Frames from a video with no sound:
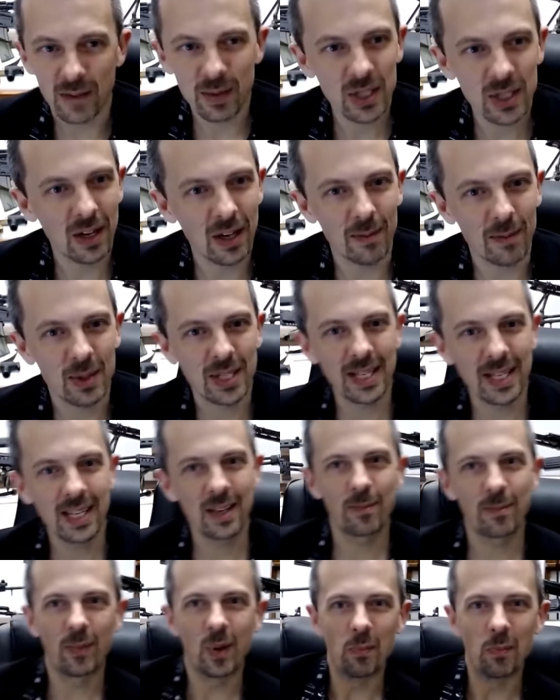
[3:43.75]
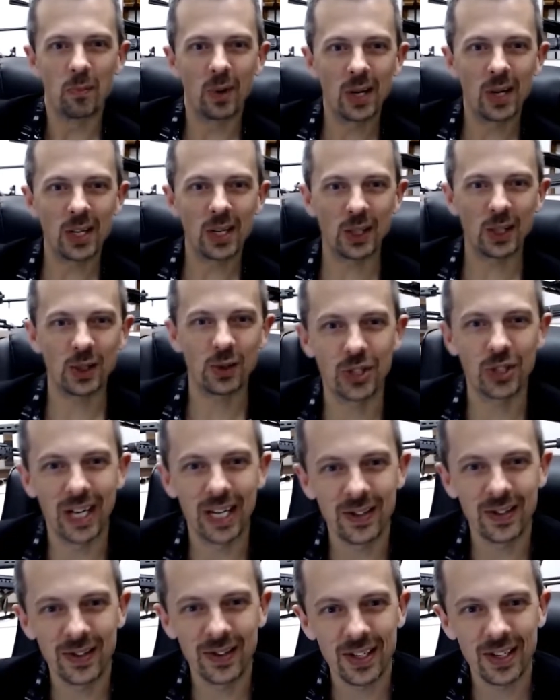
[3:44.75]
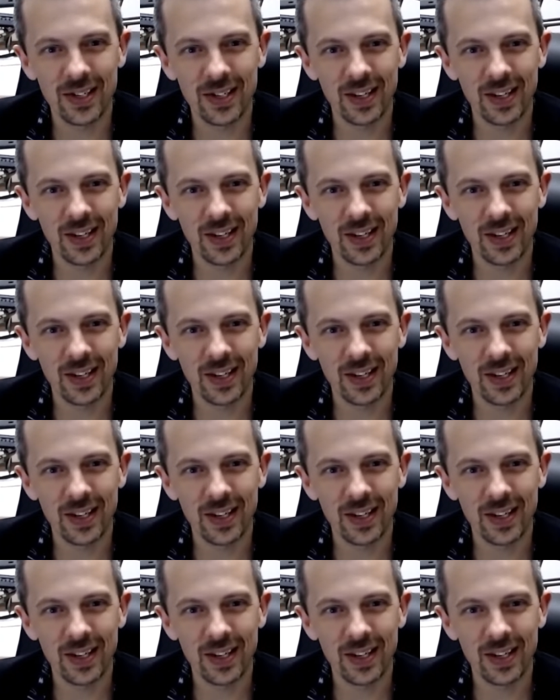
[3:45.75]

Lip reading: seeing a bicycle chain on this